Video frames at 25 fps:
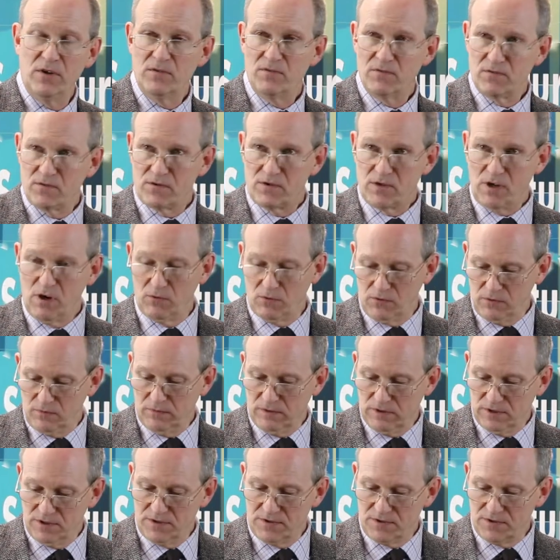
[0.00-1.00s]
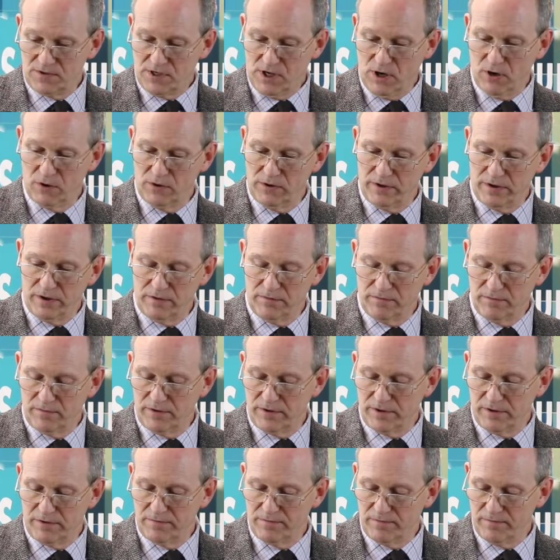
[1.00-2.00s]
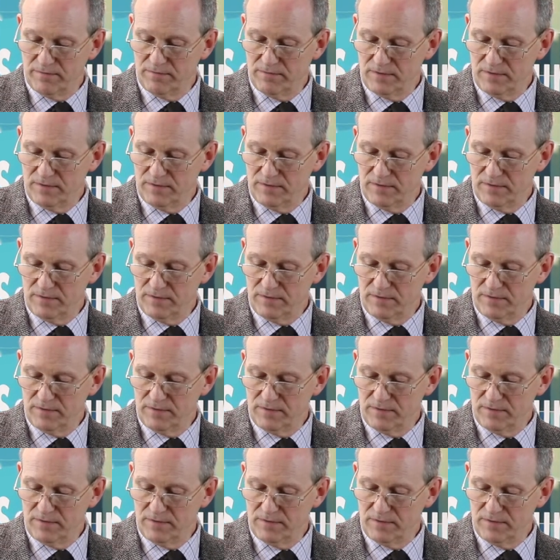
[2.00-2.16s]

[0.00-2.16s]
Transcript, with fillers: So the